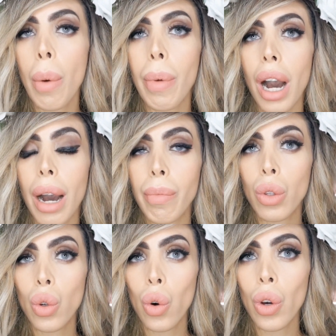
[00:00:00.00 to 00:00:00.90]
but
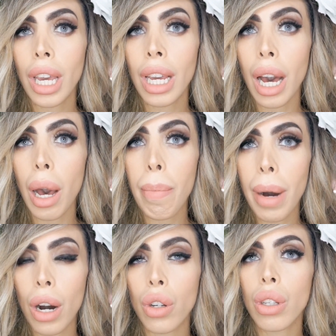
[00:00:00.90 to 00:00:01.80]
I'm talking
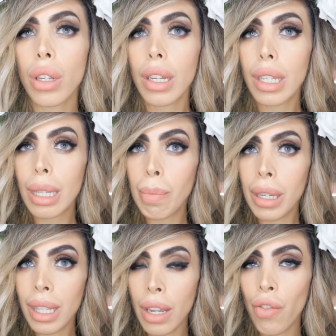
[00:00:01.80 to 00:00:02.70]
about
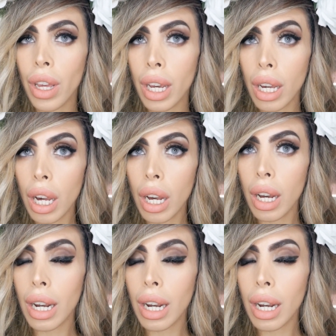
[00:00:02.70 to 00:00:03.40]
specific